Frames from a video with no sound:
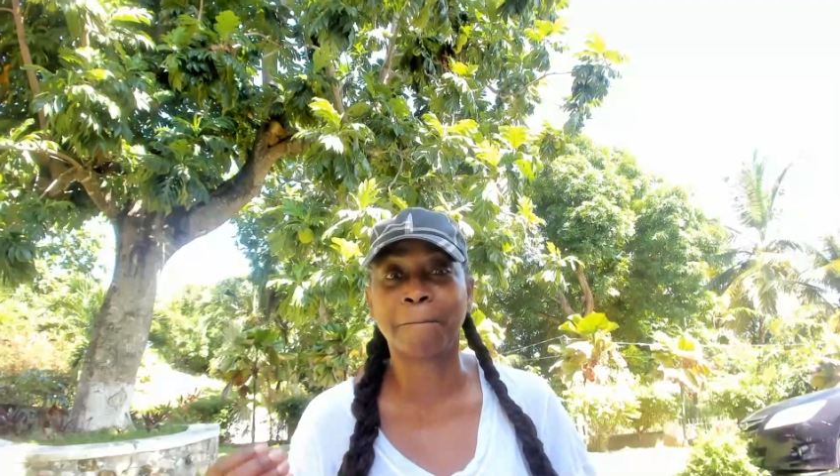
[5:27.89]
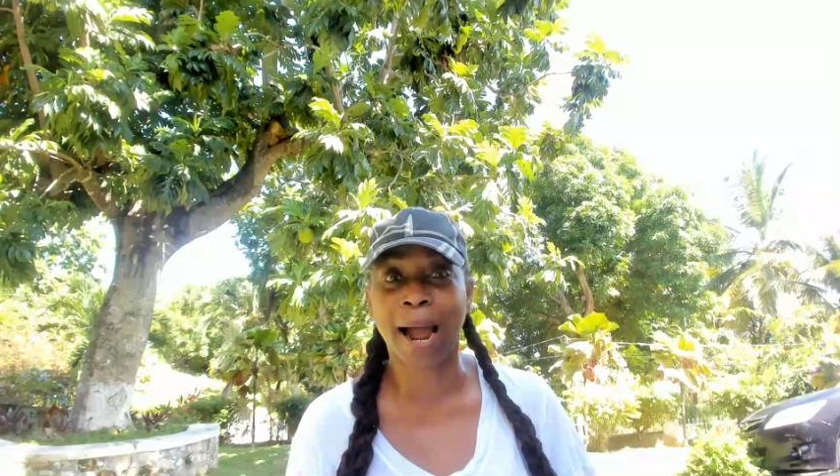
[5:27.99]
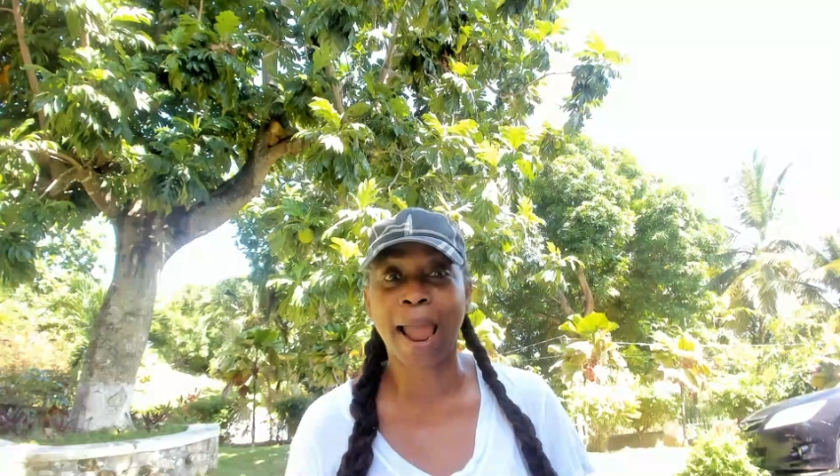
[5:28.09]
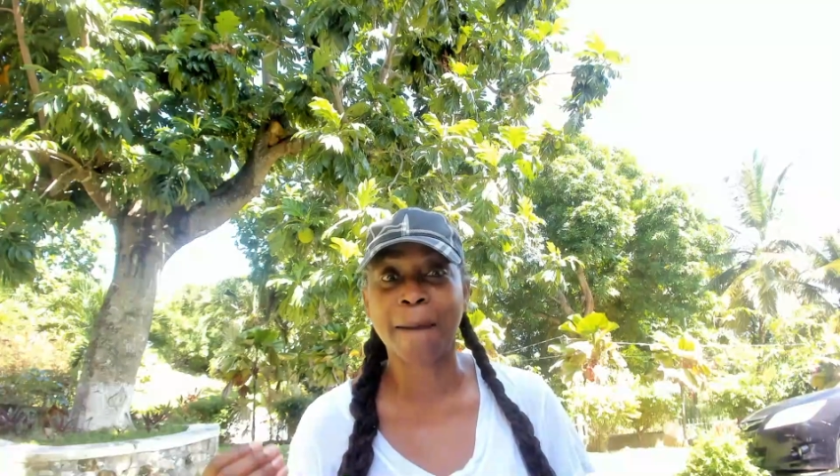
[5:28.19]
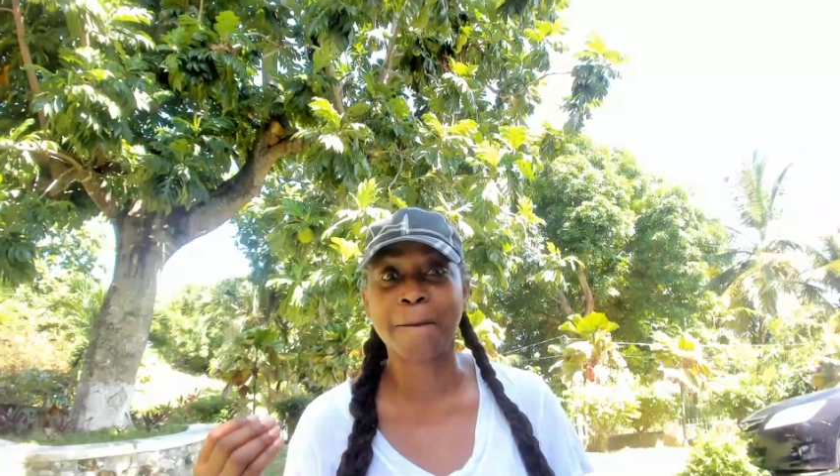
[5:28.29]

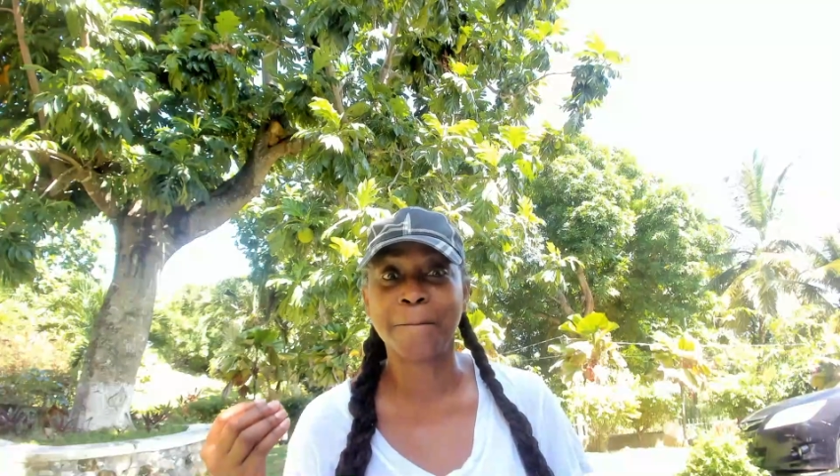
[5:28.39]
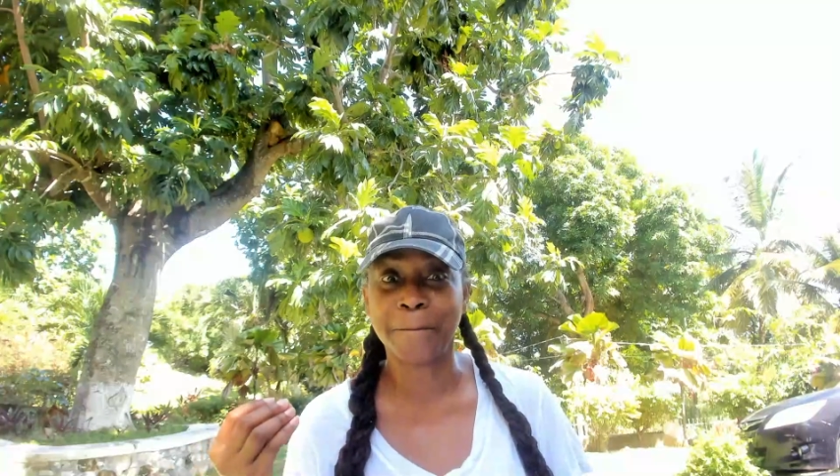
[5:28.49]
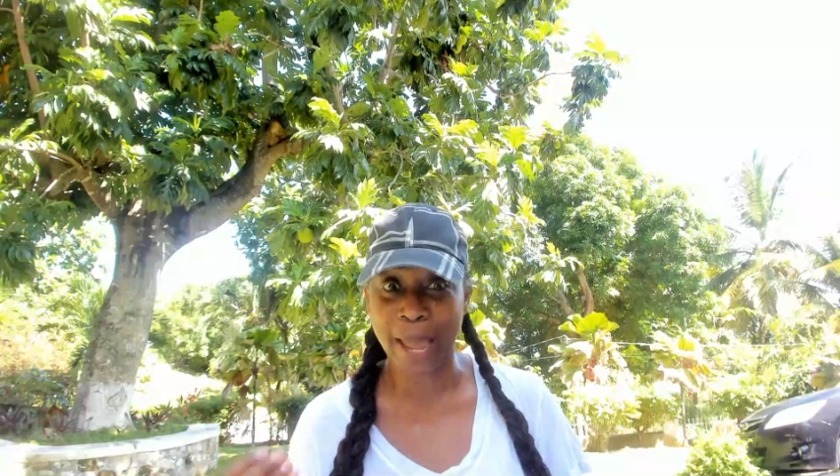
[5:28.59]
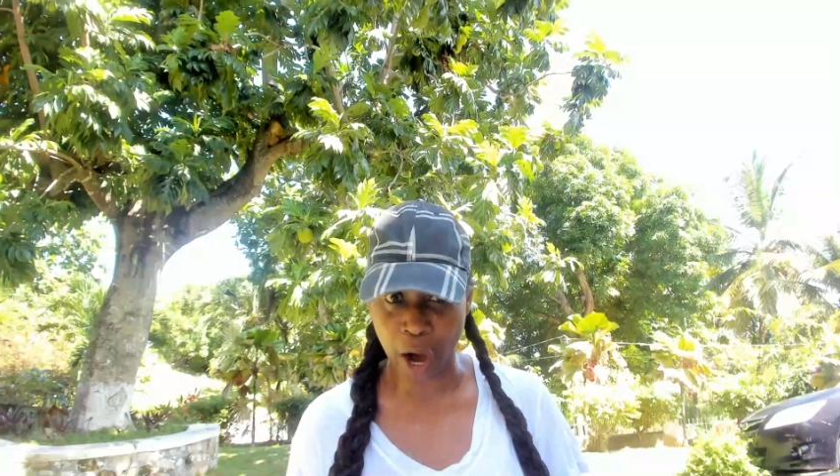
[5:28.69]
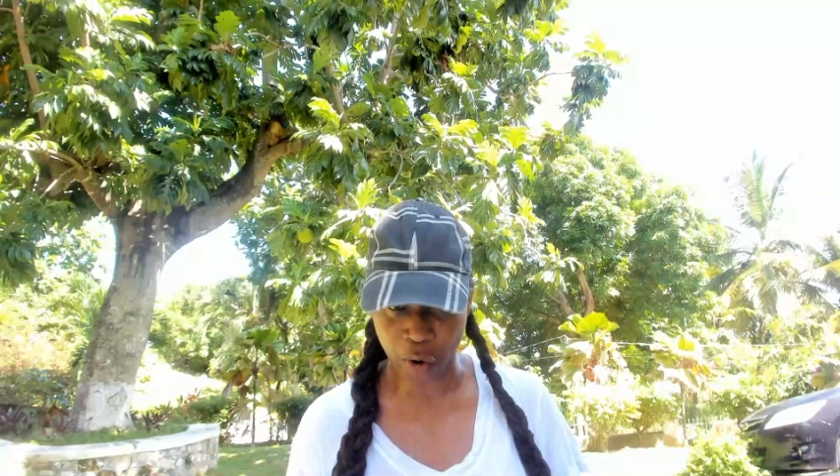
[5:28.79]
by
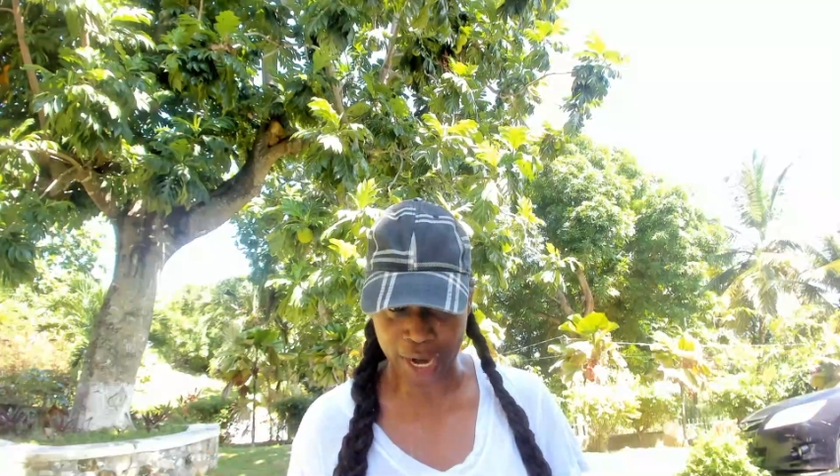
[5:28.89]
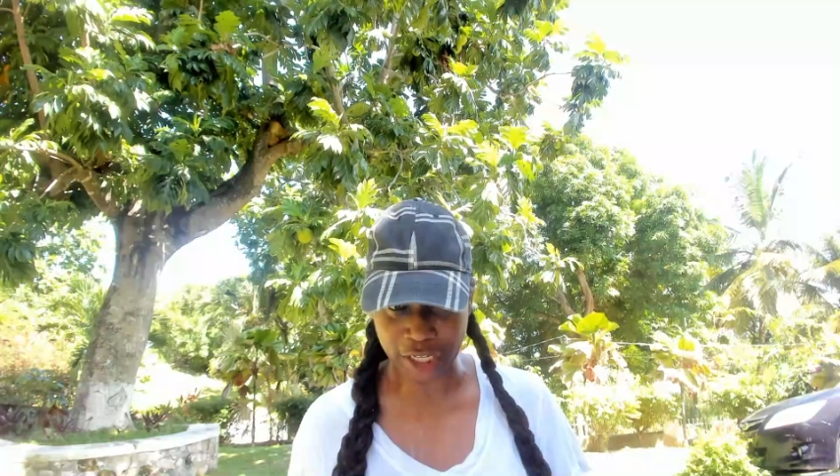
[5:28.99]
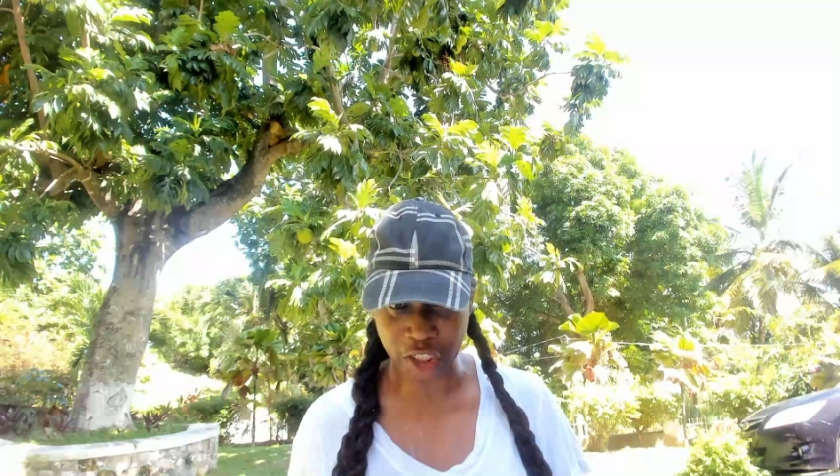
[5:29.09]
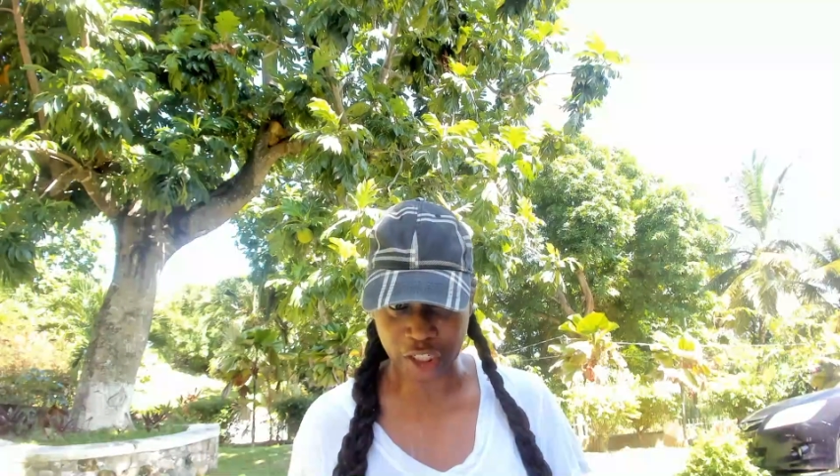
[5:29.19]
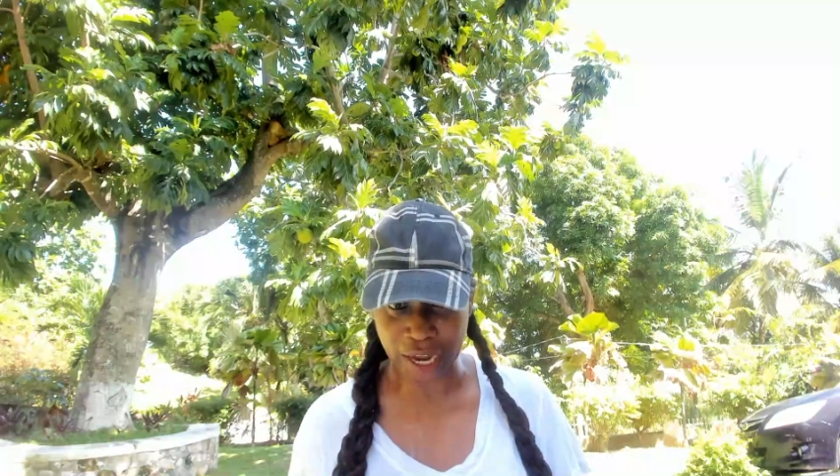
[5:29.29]

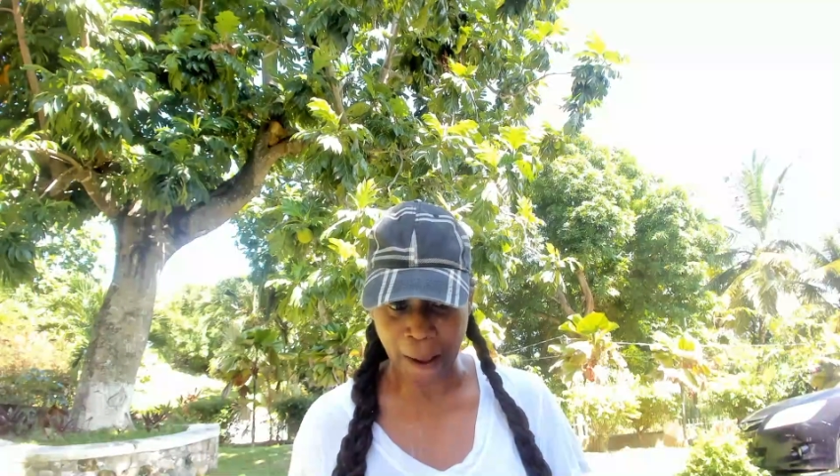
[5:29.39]
marriage.